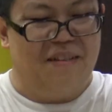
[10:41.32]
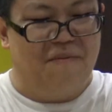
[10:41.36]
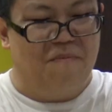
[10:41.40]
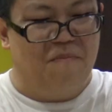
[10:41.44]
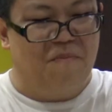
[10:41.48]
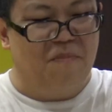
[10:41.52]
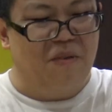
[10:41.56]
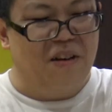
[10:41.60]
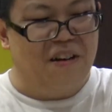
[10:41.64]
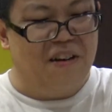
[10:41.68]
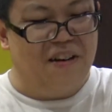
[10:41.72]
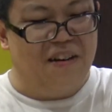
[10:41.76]

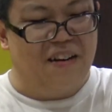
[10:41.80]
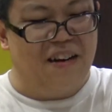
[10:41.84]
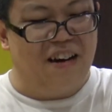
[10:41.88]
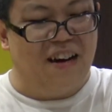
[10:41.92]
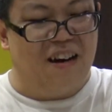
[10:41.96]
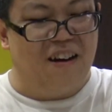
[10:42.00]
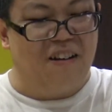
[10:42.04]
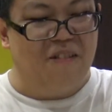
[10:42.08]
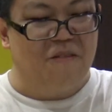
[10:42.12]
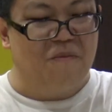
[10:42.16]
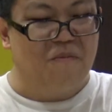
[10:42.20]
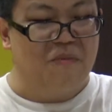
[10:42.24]
burn
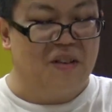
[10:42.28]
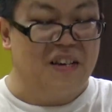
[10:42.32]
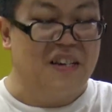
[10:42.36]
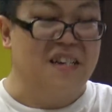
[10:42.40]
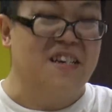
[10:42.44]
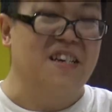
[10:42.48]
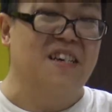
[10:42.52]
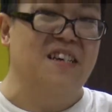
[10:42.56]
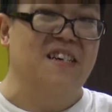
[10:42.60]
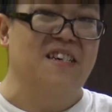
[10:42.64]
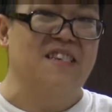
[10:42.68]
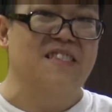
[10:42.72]
out
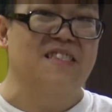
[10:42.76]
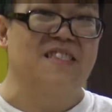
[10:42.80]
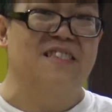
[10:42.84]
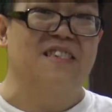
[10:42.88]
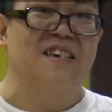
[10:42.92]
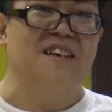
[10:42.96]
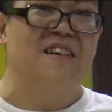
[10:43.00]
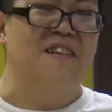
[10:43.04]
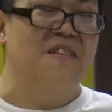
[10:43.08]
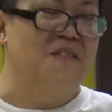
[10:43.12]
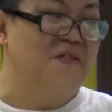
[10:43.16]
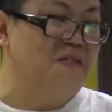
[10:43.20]
because
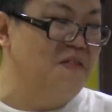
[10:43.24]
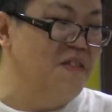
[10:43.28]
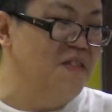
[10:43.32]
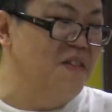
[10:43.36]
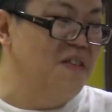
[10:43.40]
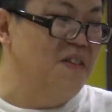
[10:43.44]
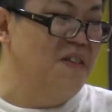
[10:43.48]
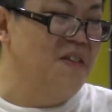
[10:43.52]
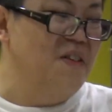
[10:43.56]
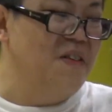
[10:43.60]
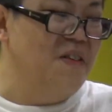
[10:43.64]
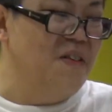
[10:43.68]
of
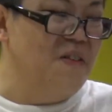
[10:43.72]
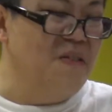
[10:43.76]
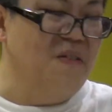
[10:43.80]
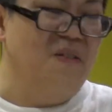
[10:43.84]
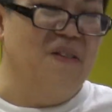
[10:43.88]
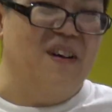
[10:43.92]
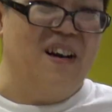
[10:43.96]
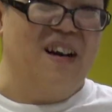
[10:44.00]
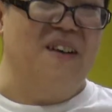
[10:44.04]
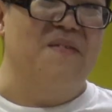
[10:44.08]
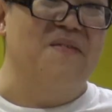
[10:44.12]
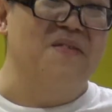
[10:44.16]

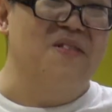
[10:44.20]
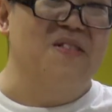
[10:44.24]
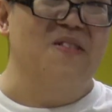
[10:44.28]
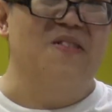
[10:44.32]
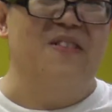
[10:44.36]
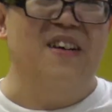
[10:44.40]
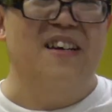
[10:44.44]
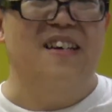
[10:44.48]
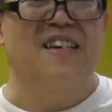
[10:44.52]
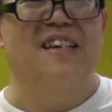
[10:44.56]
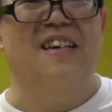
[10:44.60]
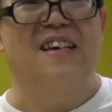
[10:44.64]
what I'm
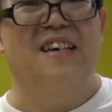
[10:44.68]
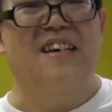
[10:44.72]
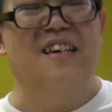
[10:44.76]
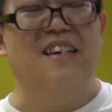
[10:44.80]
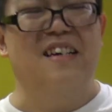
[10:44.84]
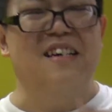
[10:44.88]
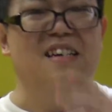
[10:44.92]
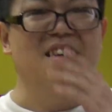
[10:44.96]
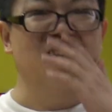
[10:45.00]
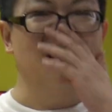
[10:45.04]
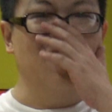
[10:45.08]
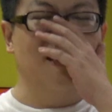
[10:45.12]
doing
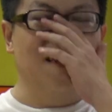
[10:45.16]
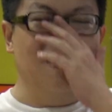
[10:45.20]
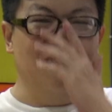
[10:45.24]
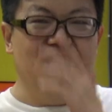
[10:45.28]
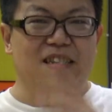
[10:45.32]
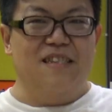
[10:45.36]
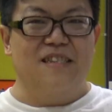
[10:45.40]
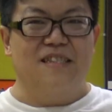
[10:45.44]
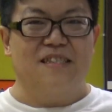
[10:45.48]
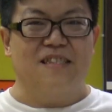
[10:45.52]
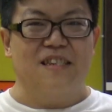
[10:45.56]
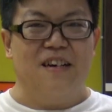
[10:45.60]
here.
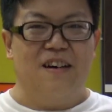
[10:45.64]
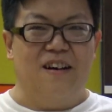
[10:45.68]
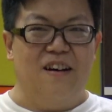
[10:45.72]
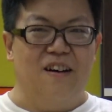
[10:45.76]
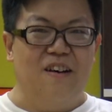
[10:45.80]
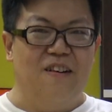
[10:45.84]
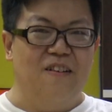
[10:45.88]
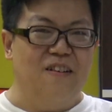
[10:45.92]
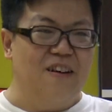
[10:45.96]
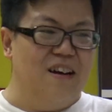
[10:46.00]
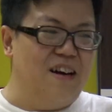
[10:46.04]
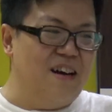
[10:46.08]

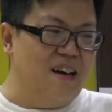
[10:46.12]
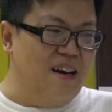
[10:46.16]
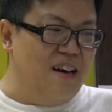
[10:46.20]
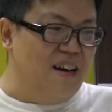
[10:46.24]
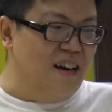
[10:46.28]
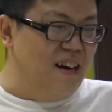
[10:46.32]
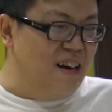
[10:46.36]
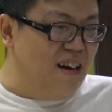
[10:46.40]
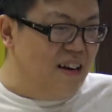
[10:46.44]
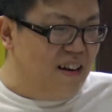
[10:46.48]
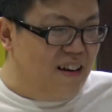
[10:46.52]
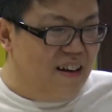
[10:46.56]
So
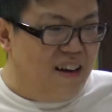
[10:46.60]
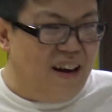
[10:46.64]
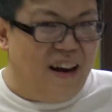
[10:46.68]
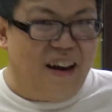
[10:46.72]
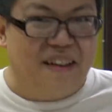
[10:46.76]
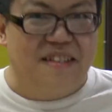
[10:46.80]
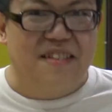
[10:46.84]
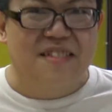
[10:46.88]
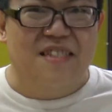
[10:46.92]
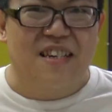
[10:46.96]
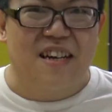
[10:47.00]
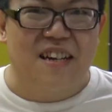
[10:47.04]

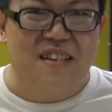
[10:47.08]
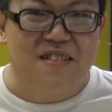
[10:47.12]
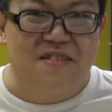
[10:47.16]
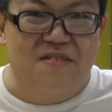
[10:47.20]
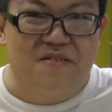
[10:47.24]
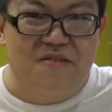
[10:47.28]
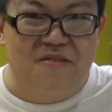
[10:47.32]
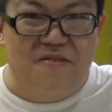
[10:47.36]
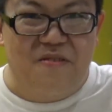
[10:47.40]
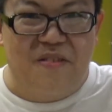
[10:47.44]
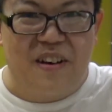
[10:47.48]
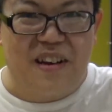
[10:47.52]
I decided
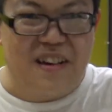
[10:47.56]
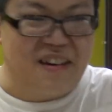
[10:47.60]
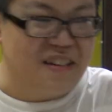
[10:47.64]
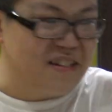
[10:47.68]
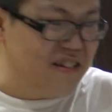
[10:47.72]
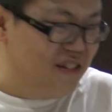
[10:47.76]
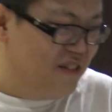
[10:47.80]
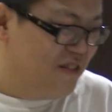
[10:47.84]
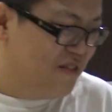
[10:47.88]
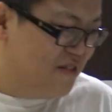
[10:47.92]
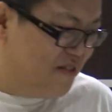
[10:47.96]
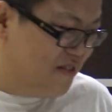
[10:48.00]
to wait
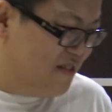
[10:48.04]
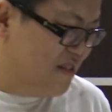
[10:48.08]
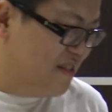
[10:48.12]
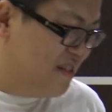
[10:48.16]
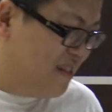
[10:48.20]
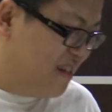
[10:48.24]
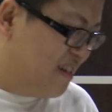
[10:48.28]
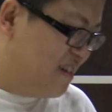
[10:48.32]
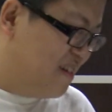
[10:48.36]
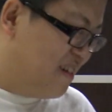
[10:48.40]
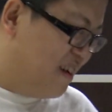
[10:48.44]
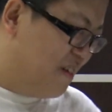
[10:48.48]
until
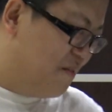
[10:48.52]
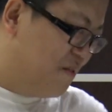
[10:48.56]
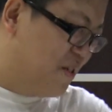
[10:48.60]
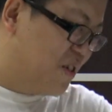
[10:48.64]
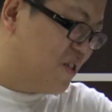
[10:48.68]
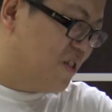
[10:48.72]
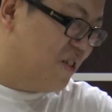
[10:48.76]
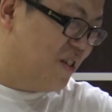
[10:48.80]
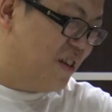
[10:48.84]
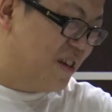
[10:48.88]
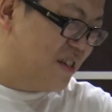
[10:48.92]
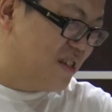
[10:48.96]
I'm
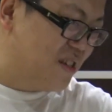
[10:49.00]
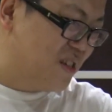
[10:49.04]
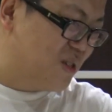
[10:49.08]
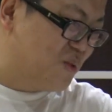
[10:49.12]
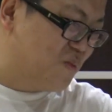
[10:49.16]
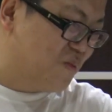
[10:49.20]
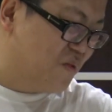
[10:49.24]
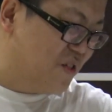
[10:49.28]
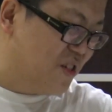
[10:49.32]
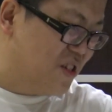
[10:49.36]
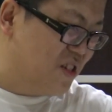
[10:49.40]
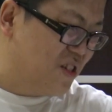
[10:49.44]
recording
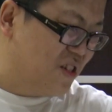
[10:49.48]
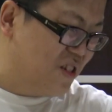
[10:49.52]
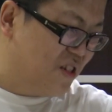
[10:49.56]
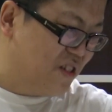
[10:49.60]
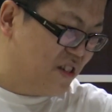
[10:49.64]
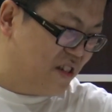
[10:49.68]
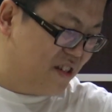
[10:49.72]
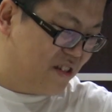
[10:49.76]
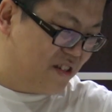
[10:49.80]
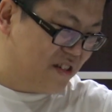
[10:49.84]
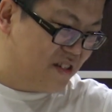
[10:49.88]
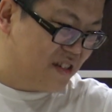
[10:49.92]
this video
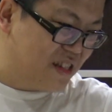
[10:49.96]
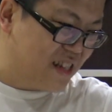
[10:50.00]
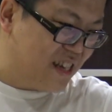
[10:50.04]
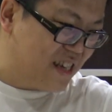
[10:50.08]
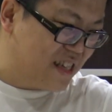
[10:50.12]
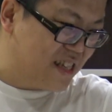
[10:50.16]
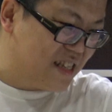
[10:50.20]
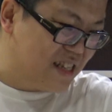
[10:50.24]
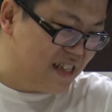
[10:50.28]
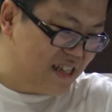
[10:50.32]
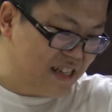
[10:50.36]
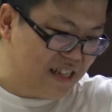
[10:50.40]
in order to
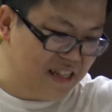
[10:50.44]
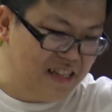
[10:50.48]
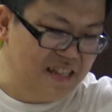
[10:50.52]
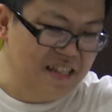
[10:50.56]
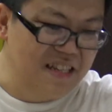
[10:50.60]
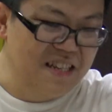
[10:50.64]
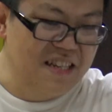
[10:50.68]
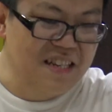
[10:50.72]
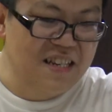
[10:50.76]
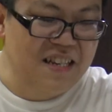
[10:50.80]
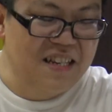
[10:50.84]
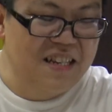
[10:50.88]
test it.
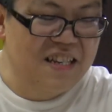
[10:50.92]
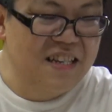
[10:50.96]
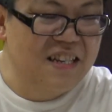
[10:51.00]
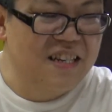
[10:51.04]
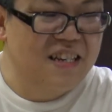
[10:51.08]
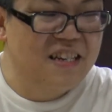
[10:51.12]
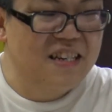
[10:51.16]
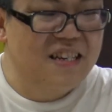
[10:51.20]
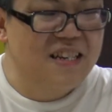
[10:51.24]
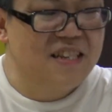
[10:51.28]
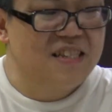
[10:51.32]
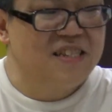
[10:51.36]

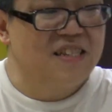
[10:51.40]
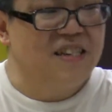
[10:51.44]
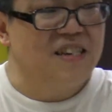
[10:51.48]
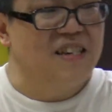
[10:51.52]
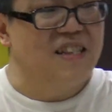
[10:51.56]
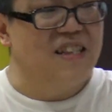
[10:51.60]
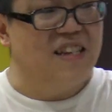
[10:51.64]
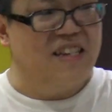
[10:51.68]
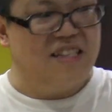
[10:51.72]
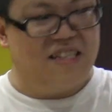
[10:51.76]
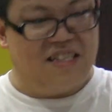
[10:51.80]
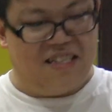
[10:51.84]

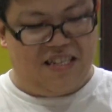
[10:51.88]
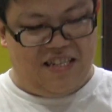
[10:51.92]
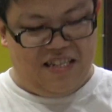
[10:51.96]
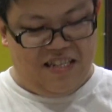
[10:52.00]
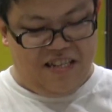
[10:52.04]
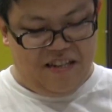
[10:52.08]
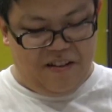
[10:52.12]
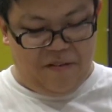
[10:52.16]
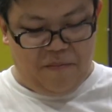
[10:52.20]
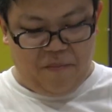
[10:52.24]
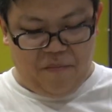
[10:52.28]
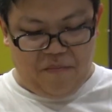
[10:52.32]
So let's
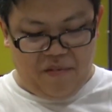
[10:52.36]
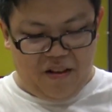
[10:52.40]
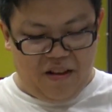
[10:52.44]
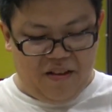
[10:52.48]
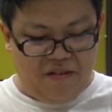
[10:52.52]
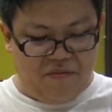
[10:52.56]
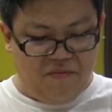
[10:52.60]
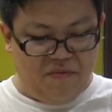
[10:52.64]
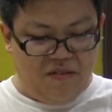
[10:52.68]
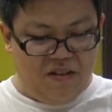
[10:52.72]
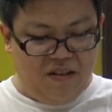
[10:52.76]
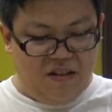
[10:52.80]
see.
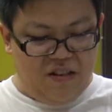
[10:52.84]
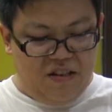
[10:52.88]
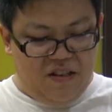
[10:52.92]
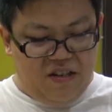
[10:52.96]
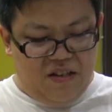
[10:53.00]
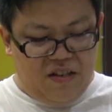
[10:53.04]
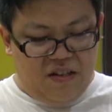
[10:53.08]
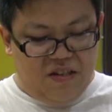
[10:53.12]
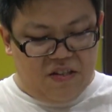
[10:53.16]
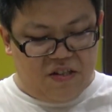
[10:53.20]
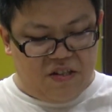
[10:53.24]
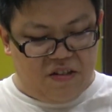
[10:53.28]

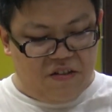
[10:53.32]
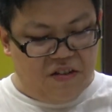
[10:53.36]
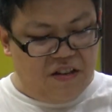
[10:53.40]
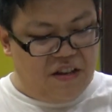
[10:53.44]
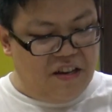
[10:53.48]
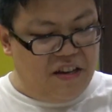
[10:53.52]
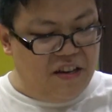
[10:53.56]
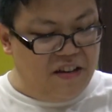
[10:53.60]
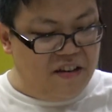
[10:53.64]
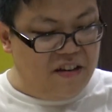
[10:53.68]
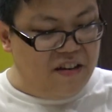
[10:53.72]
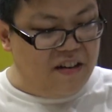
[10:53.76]
So
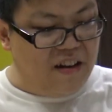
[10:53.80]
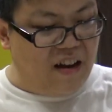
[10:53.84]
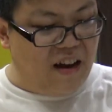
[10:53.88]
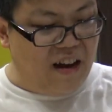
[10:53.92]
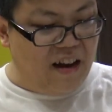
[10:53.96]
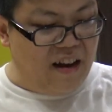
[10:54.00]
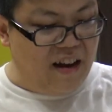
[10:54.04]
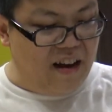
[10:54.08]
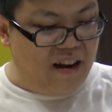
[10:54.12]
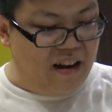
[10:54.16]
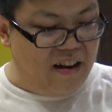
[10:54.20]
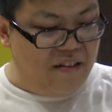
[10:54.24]
here
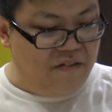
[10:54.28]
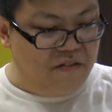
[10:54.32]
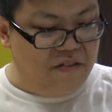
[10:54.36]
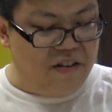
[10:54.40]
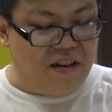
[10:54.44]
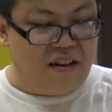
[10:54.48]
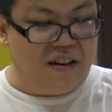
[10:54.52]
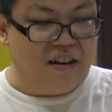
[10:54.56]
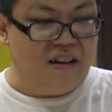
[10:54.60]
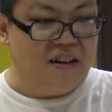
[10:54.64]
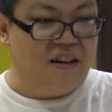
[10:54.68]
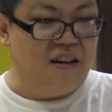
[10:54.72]
I have
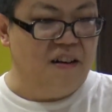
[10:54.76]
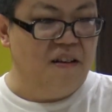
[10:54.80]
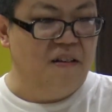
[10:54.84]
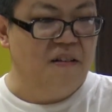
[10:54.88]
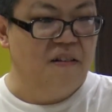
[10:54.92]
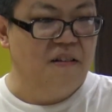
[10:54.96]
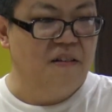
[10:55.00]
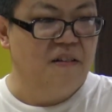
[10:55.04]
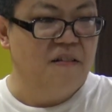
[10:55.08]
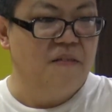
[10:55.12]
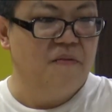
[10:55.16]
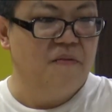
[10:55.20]
a